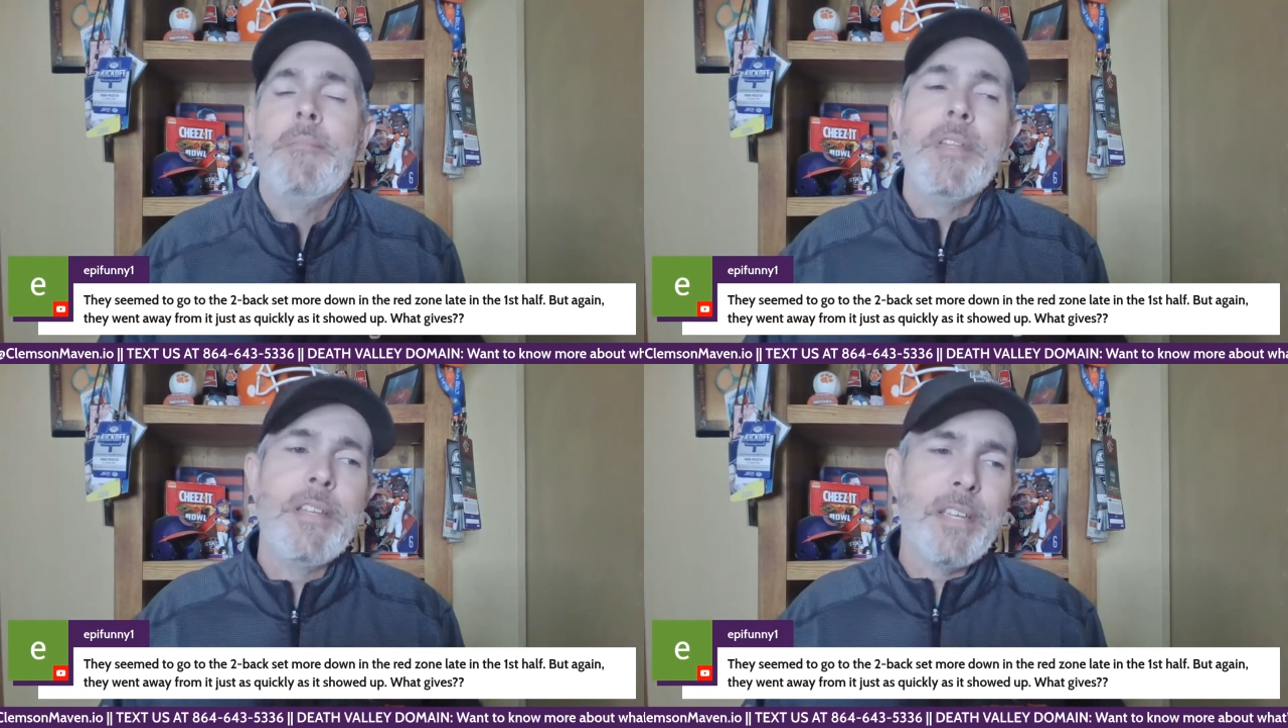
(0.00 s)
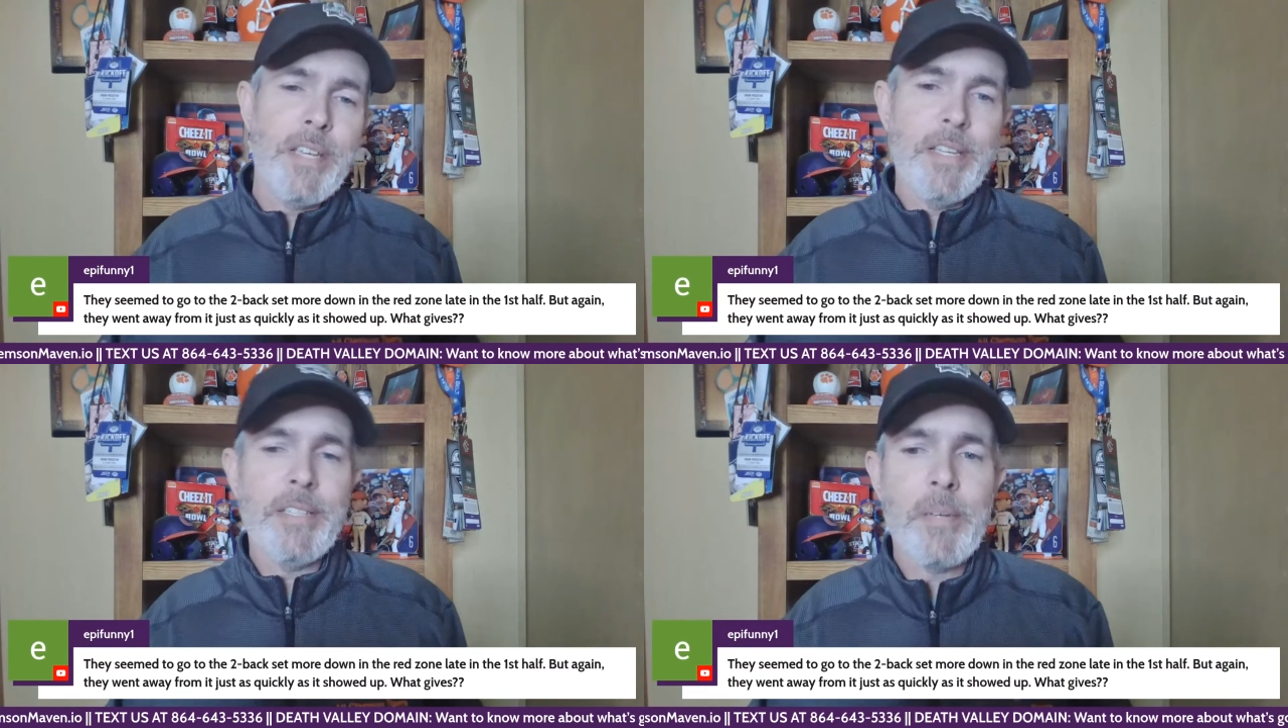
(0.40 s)
I mean,
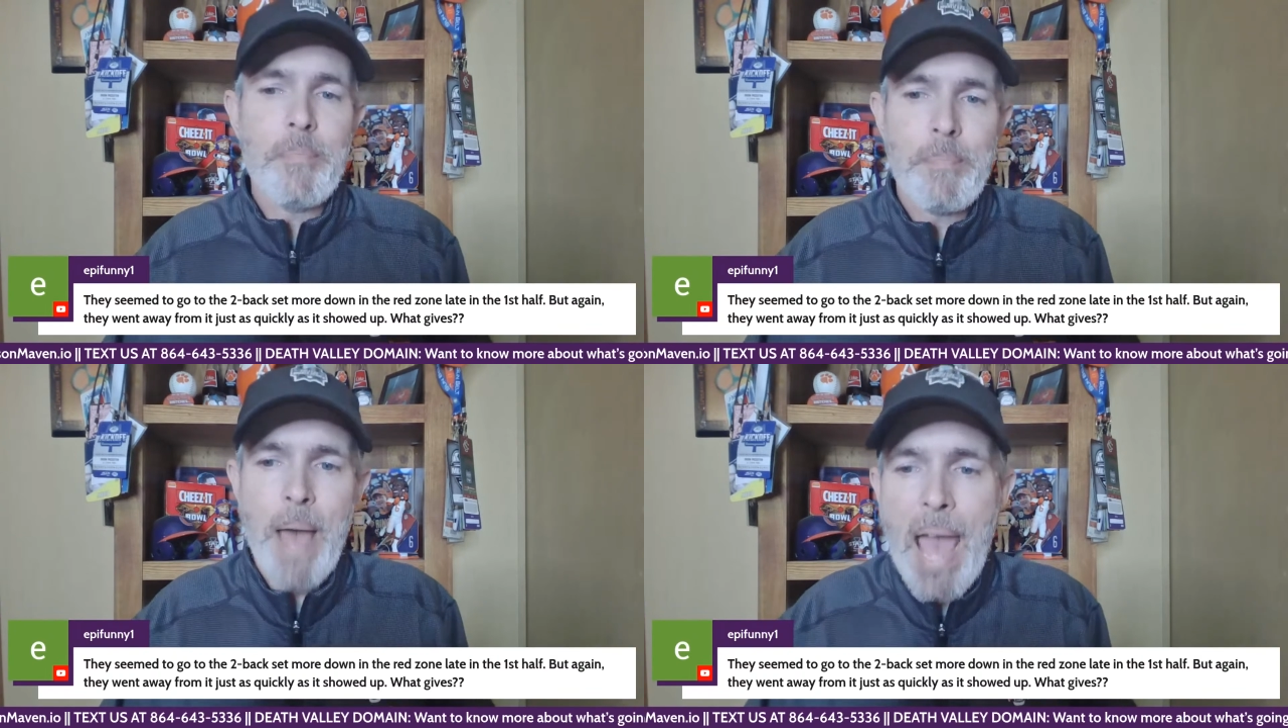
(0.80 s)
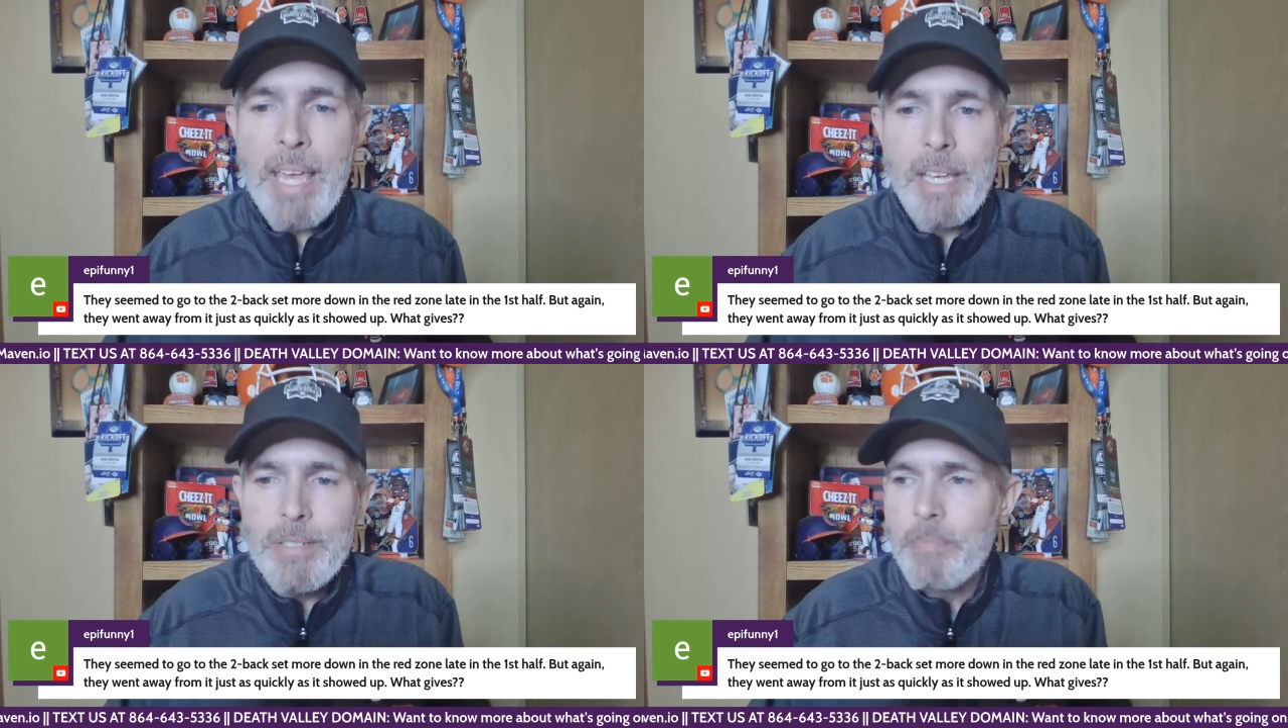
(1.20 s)
it's a
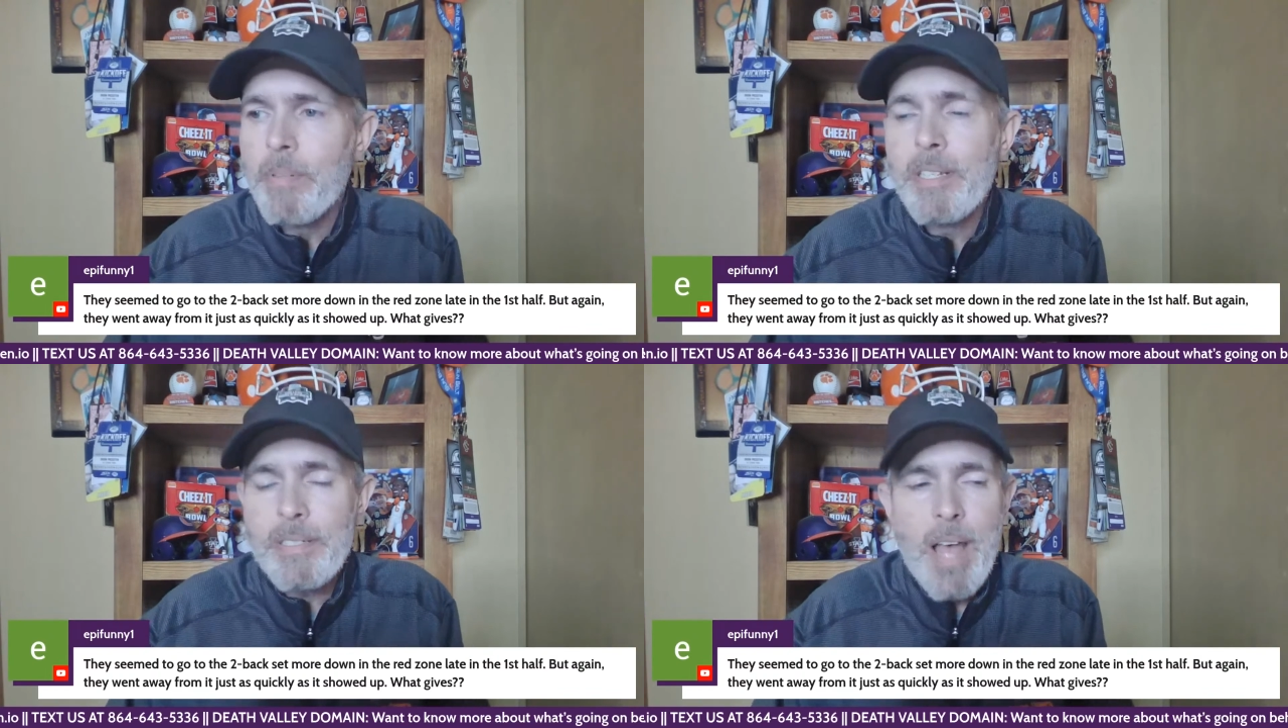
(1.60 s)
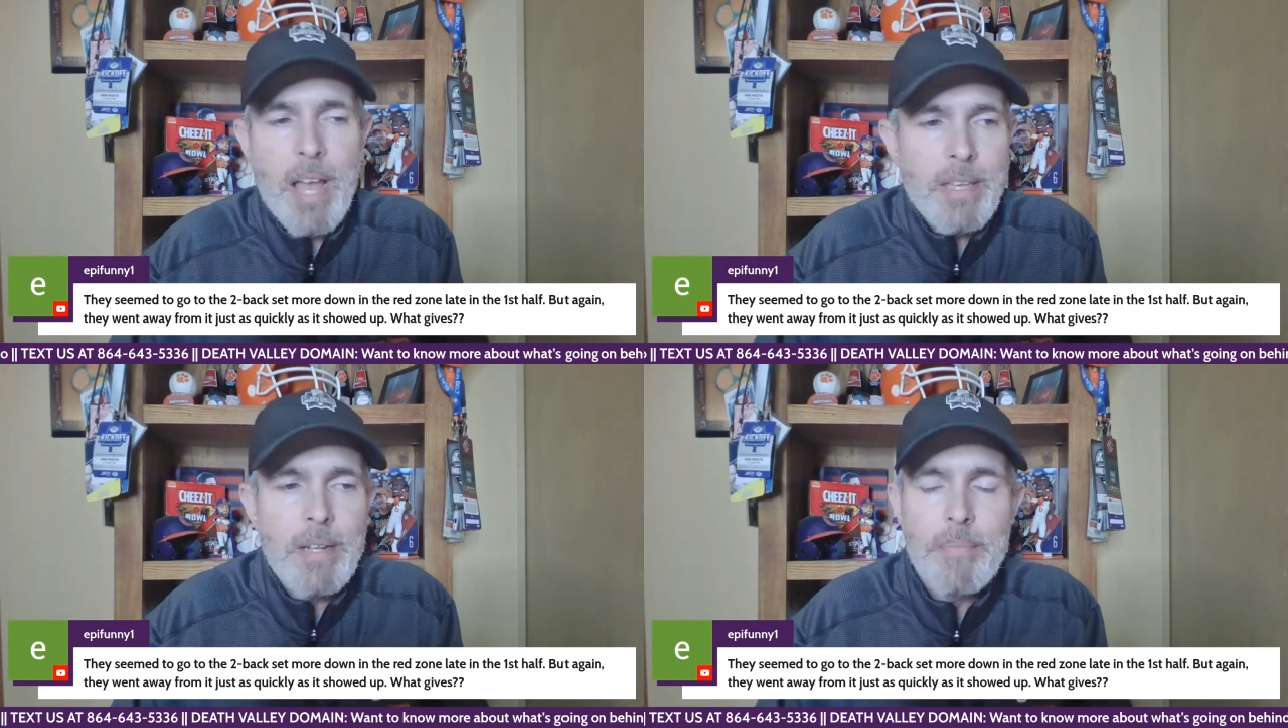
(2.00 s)
package, but it's
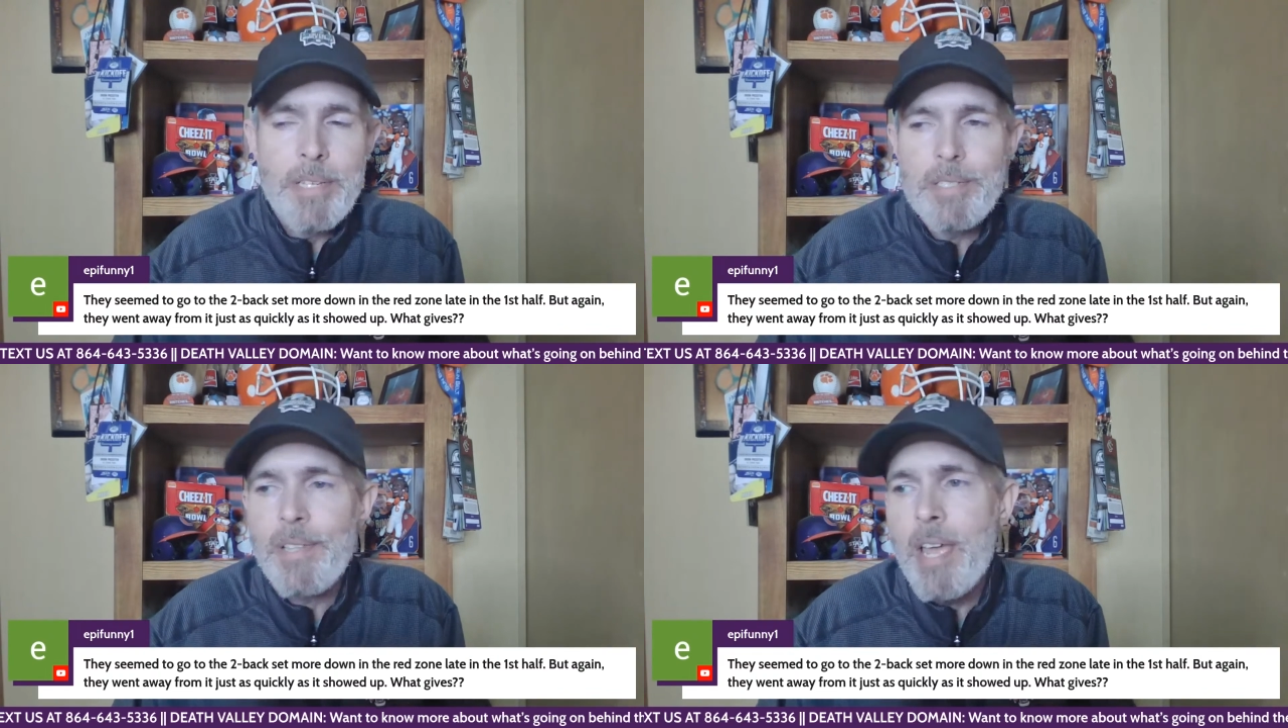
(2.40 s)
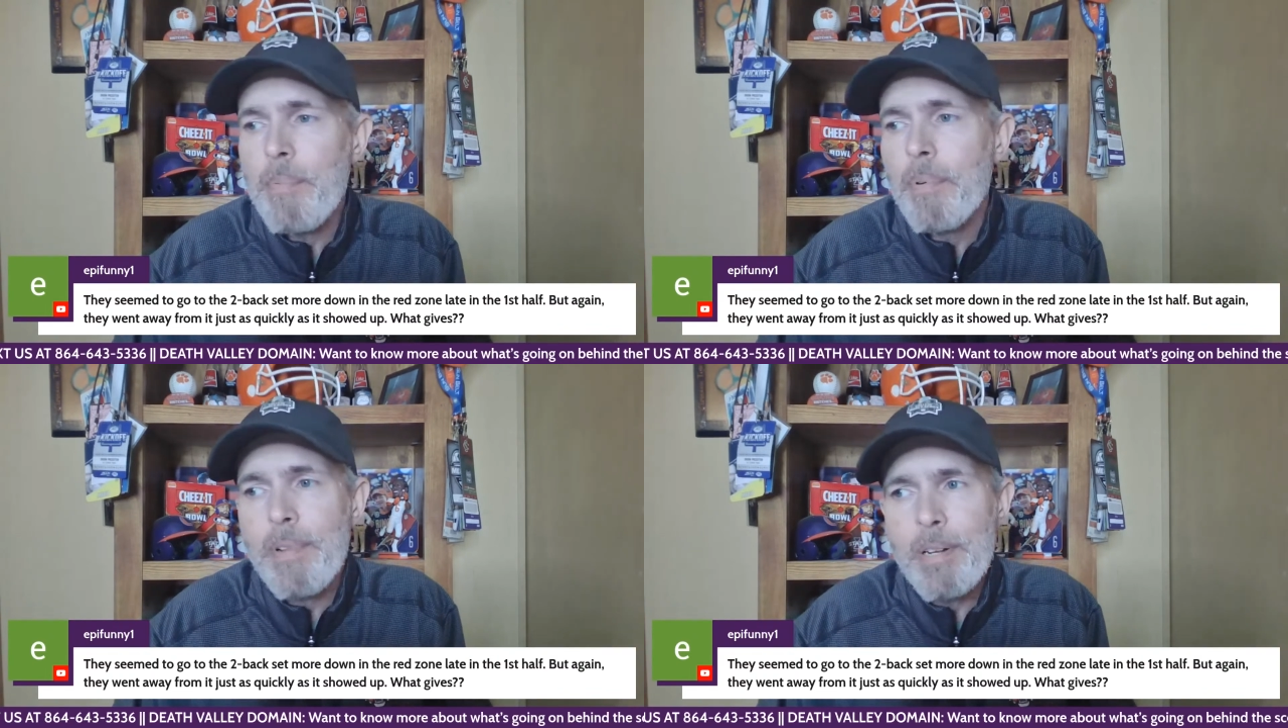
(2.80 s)
not going to be a
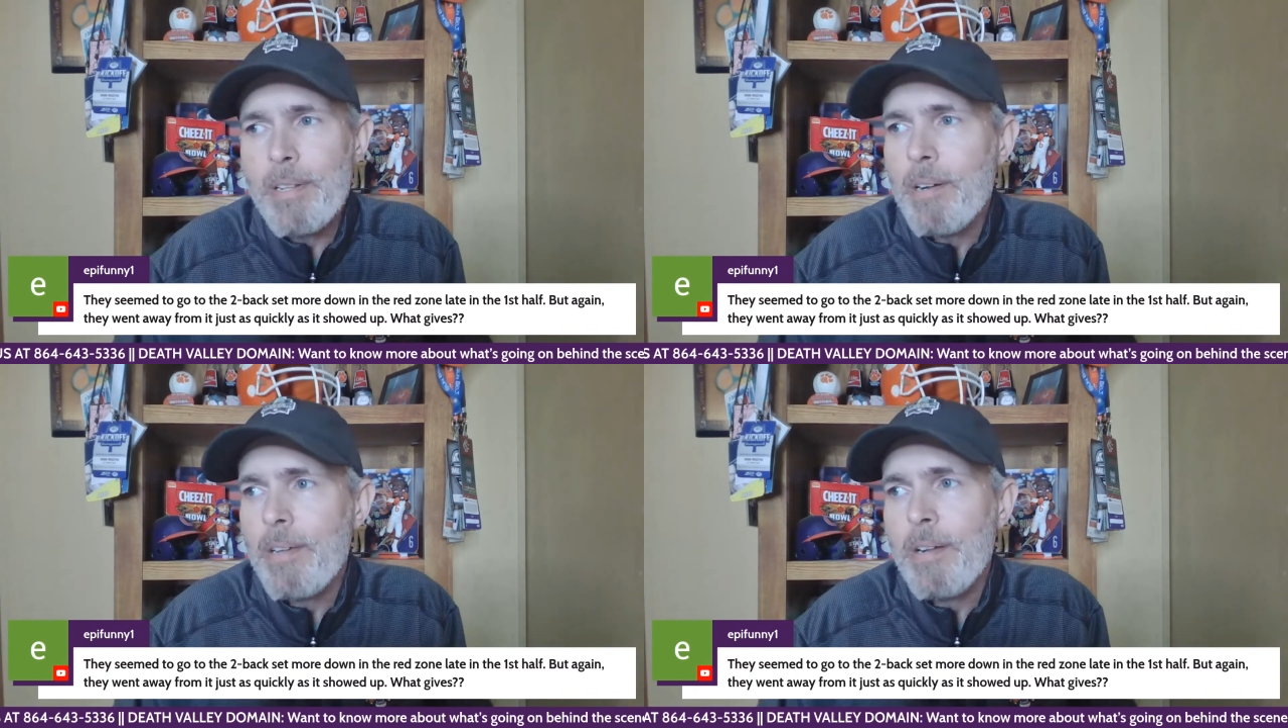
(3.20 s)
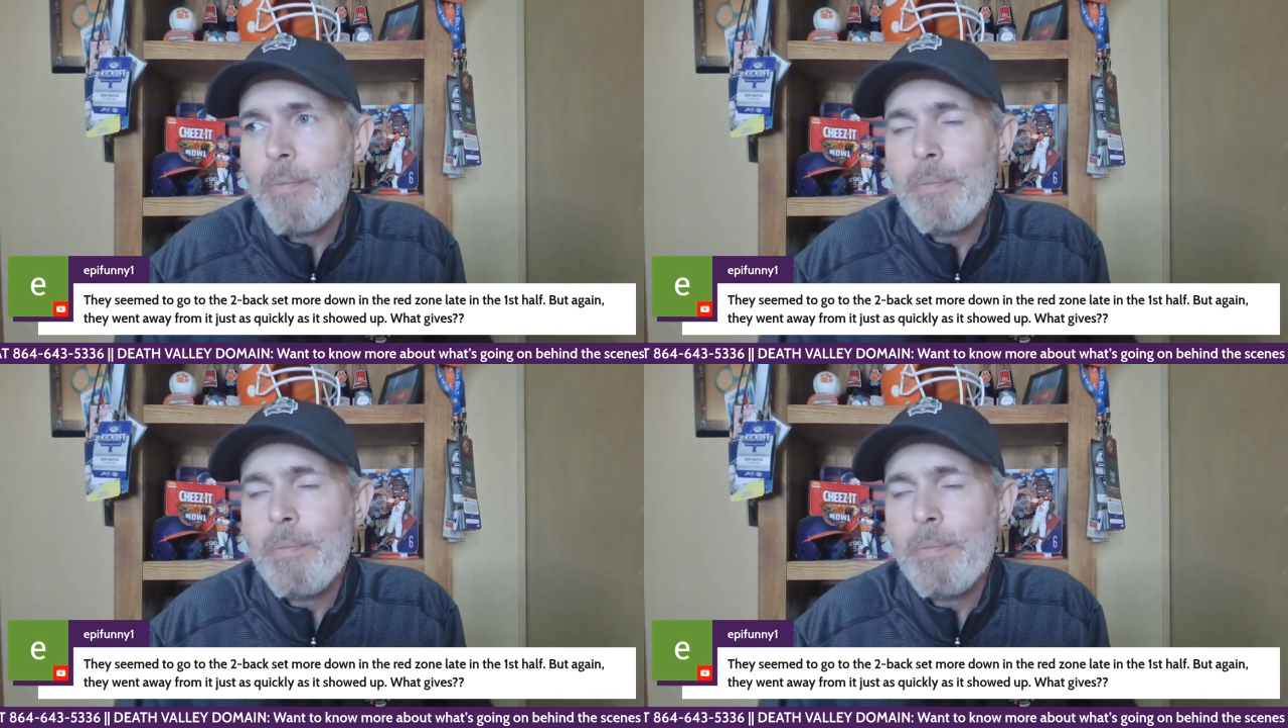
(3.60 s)
staple. They're